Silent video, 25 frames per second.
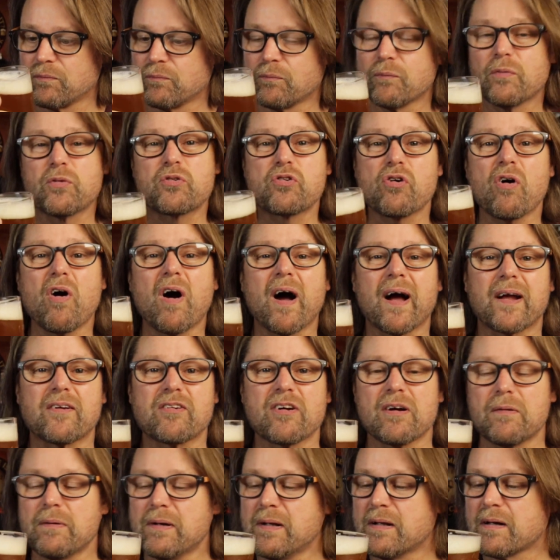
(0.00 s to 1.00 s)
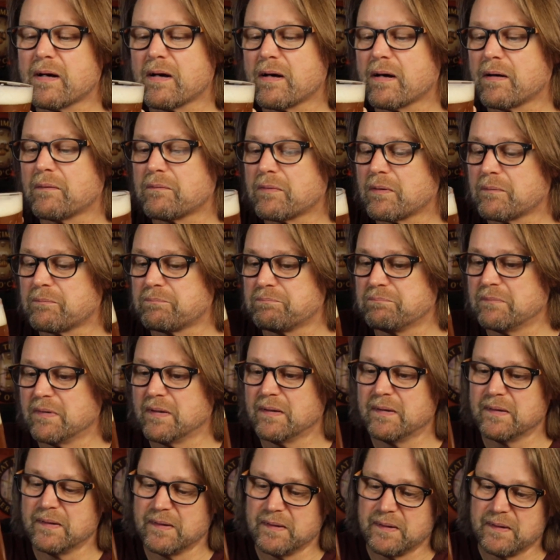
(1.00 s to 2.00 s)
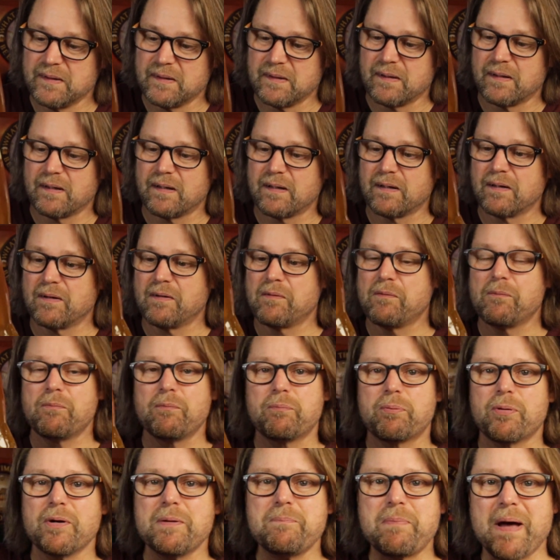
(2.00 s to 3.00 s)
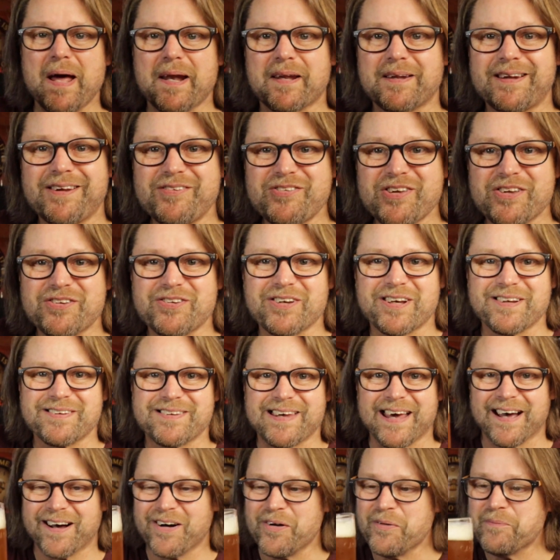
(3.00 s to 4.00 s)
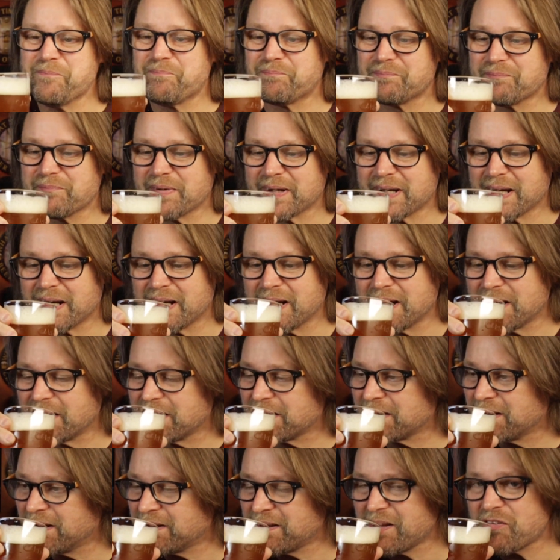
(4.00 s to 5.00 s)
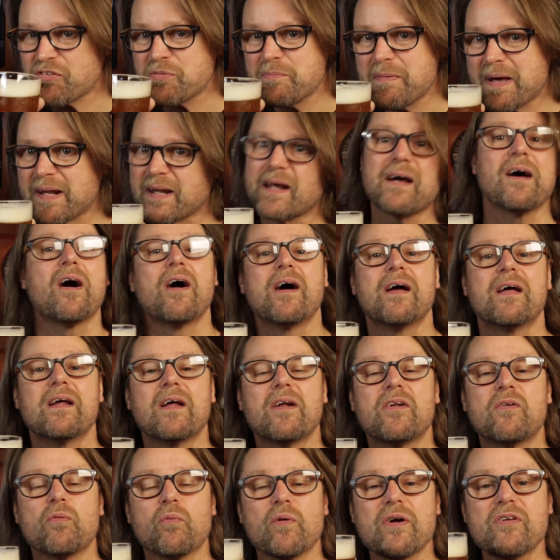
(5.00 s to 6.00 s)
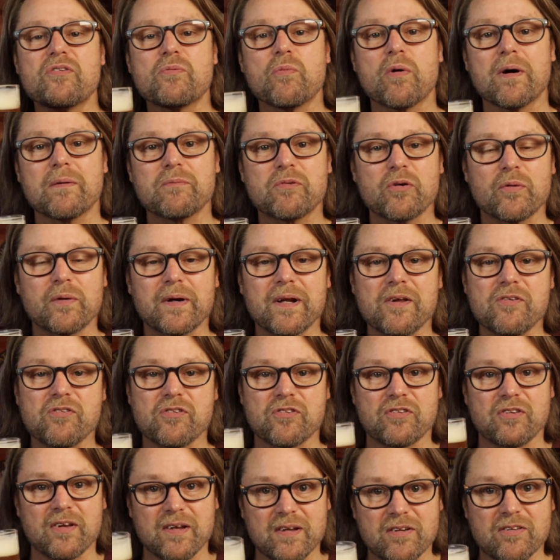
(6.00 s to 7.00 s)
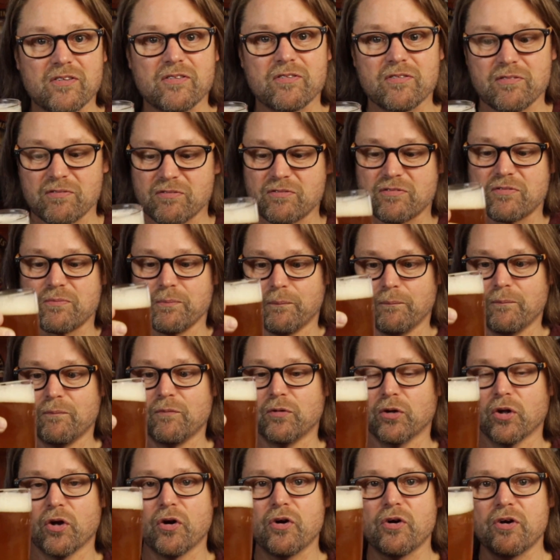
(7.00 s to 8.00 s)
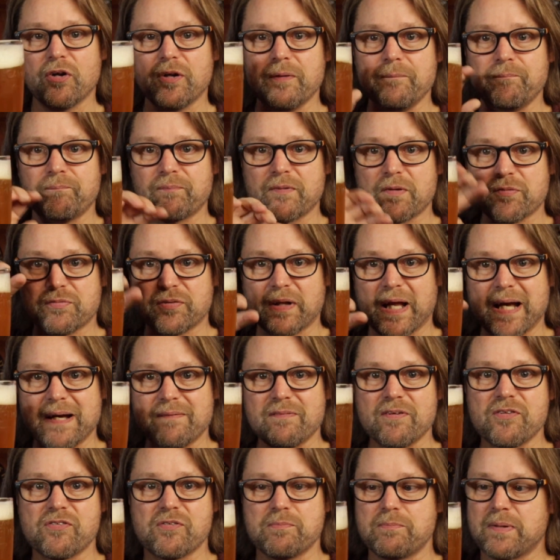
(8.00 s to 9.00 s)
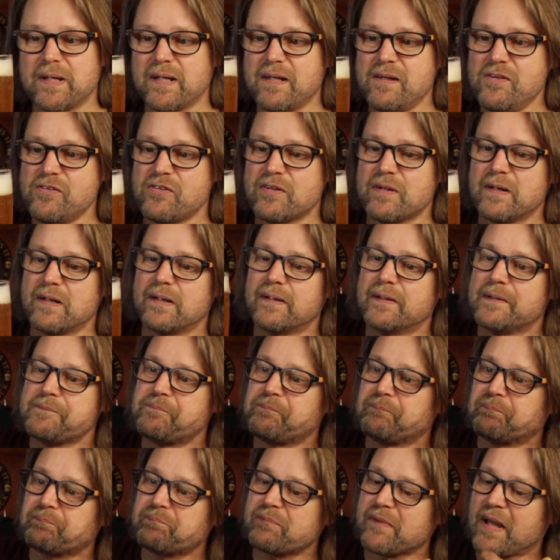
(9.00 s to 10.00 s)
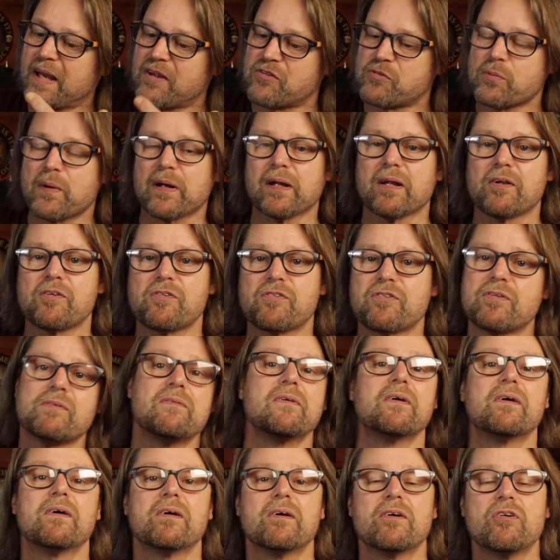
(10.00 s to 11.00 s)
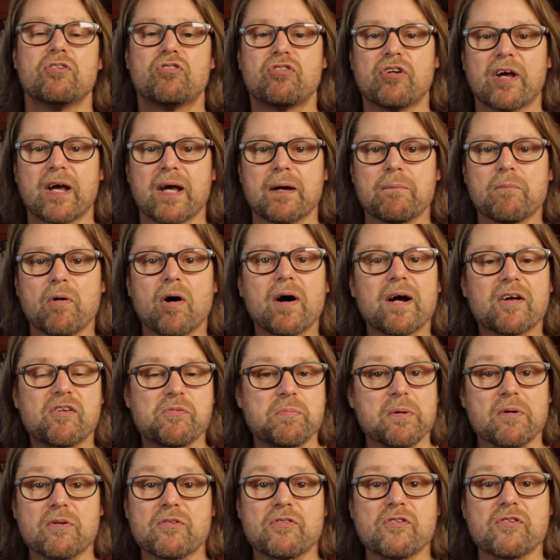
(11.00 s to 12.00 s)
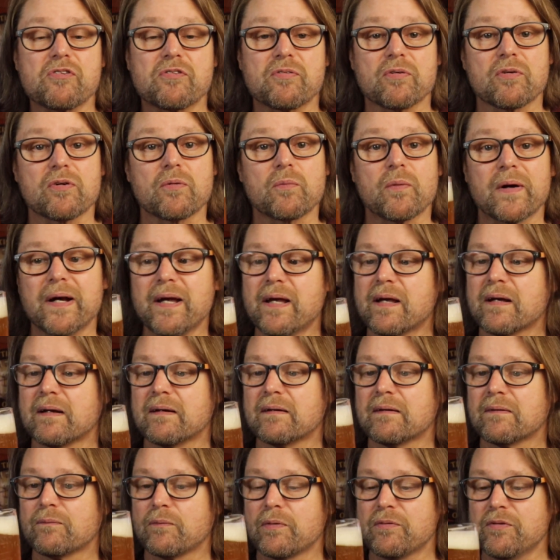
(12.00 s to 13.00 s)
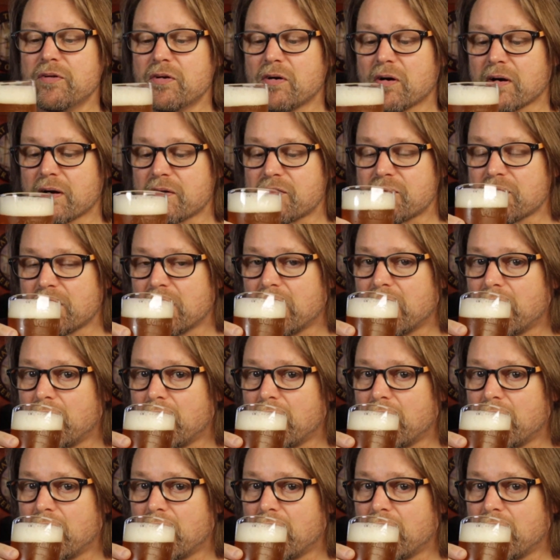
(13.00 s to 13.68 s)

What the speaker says: We'll try it, shall we? I'm pretty bad at this, as you can tell, but it doesn't matter. The reason why I'm doing this is to learn flavours and beers, as well as share my experiences for the week with you guys.